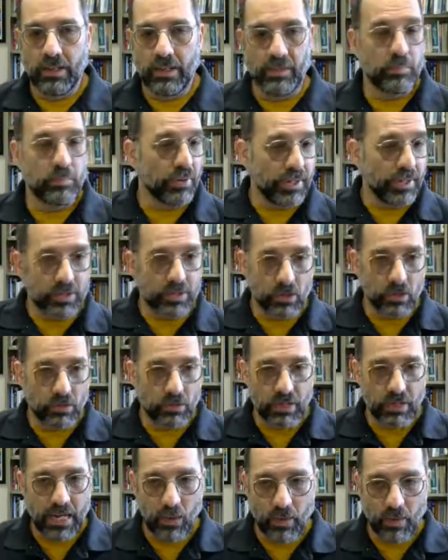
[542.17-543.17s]
in print
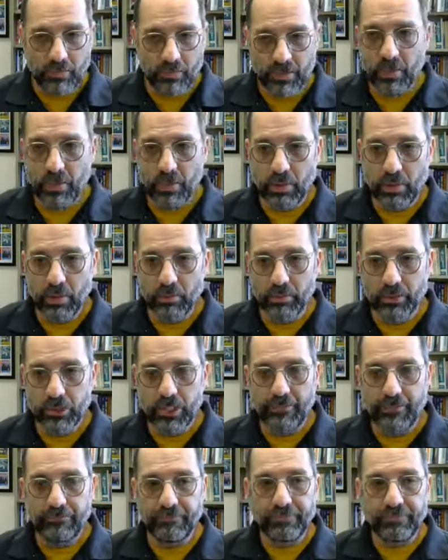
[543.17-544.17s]
or however they
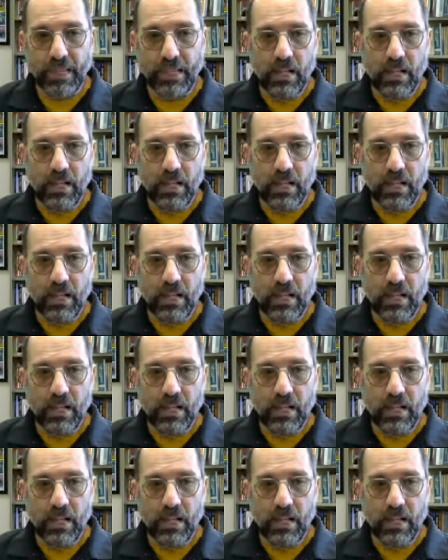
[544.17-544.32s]
publish it.